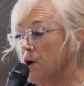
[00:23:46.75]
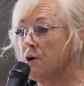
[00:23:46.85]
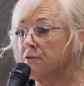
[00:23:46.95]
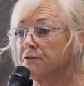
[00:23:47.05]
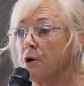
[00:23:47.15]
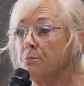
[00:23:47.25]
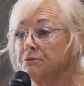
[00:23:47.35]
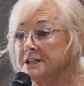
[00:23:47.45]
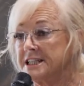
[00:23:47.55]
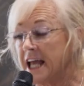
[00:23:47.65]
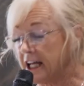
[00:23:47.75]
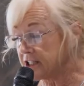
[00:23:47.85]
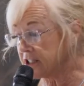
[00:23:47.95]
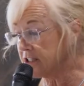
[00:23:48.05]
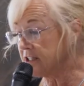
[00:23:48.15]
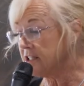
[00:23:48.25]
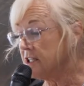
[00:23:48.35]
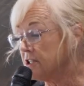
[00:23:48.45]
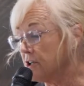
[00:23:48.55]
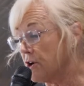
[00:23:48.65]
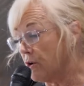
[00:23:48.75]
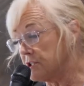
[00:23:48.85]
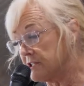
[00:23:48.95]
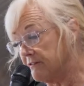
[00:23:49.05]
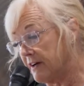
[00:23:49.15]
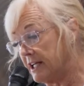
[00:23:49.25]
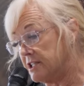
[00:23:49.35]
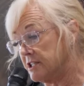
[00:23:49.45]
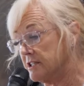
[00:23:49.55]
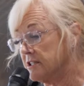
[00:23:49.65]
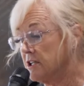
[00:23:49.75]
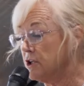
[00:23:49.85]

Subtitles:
From protection to conservation